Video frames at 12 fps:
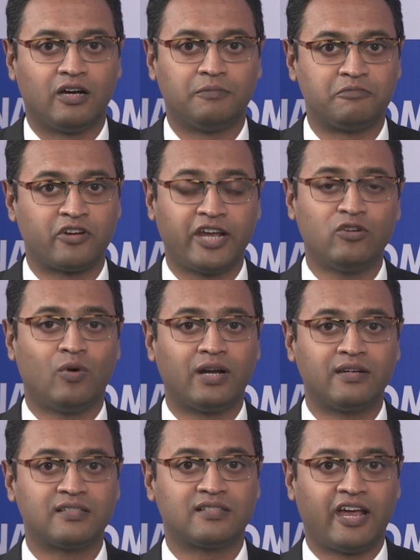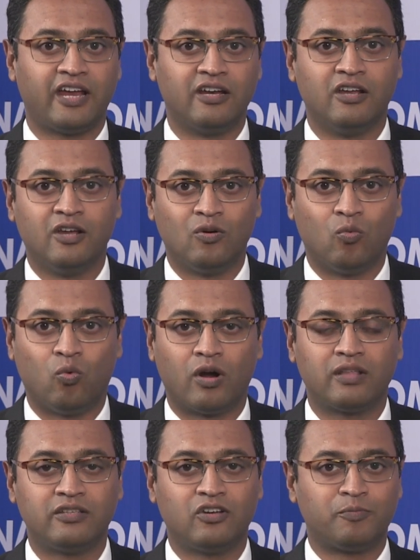trying to understand what
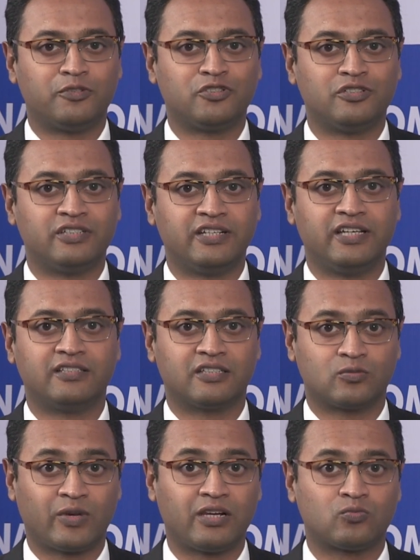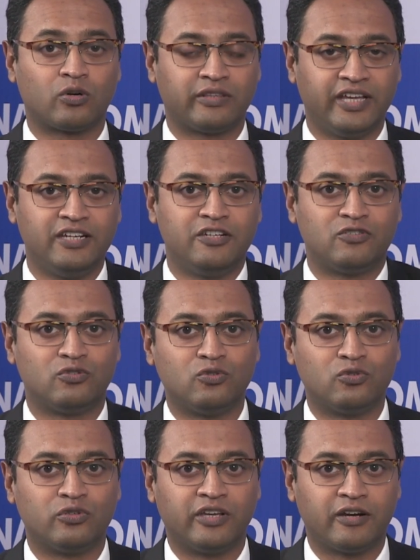are the opportunities as well as what they need to
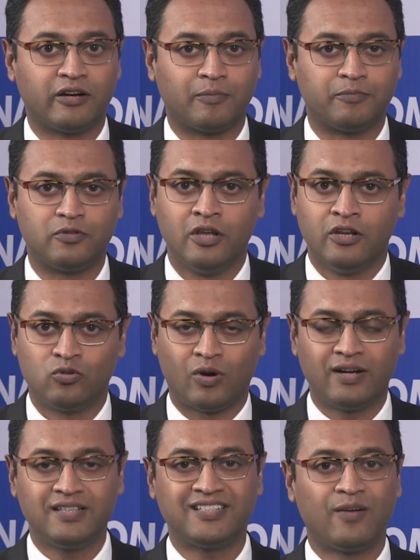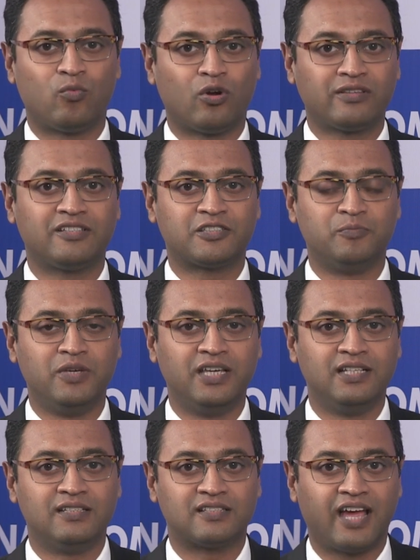do to gear up. To understand what this
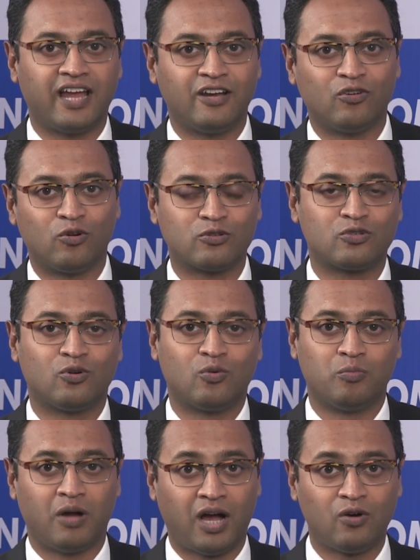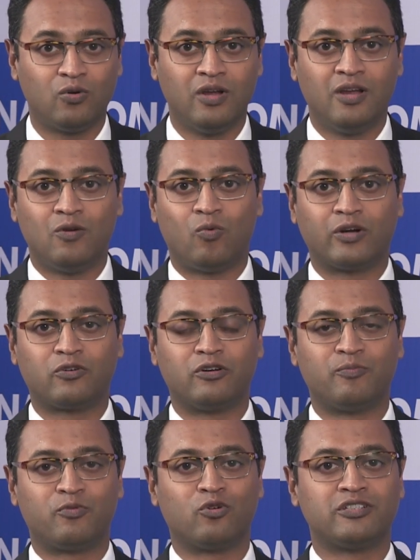means and also how one could
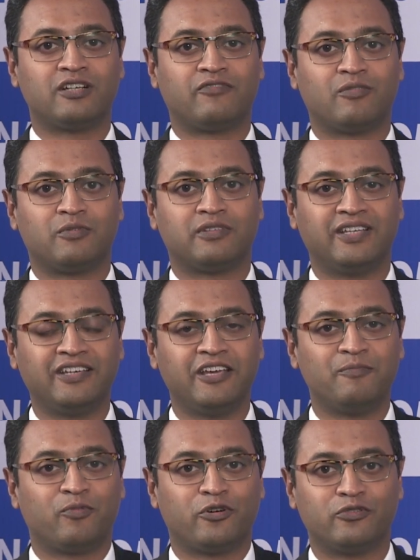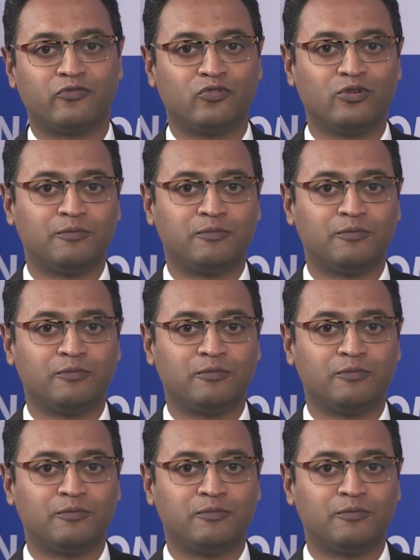approach it from a thinking point of view, I'm